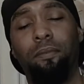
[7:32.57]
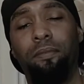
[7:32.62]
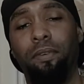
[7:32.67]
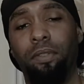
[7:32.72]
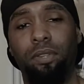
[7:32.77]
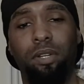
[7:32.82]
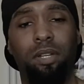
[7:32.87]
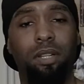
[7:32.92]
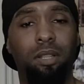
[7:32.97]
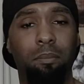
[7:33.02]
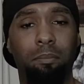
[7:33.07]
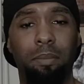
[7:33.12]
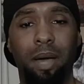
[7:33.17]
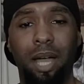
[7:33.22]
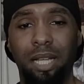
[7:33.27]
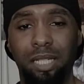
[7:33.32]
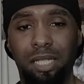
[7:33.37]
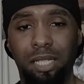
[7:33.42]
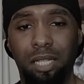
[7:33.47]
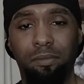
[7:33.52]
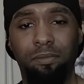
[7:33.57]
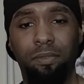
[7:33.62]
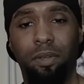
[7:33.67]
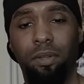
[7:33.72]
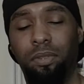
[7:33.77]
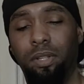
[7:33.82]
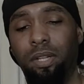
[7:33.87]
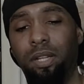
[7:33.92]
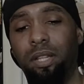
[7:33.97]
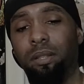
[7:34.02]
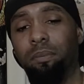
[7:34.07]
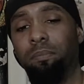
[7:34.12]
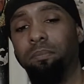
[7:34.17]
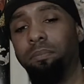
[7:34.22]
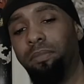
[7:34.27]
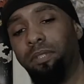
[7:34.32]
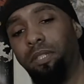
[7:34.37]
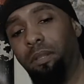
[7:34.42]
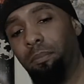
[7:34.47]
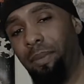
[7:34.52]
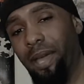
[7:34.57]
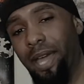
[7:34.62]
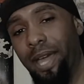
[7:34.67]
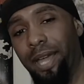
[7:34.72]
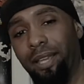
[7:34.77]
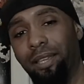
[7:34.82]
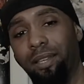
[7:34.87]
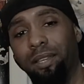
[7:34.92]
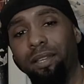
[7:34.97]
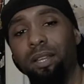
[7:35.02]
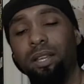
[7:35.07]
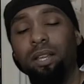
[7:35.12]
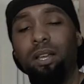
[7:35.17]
I felt it in the biceps, felt it in the back,